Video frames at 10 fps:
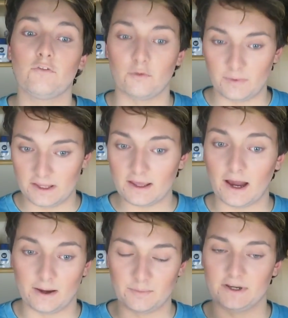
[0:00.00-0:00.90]
For me,
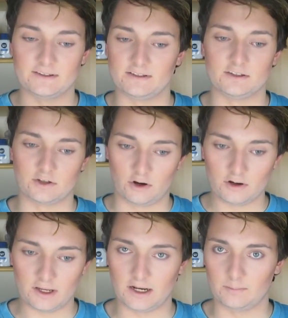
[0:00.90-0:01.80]
because it's
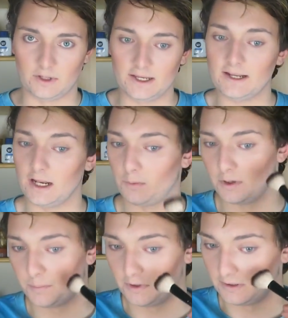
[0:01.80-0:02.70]
dark and I'm light, I don't
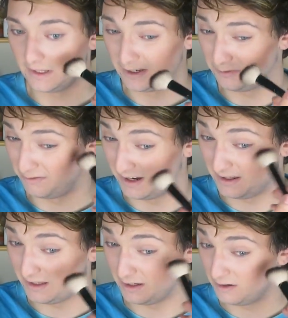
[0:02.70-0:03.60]
want to put it like right
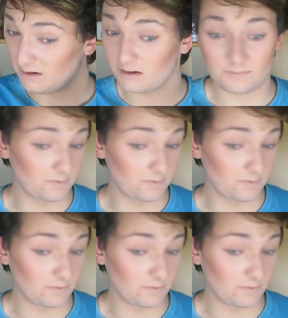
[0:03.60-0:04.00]
here.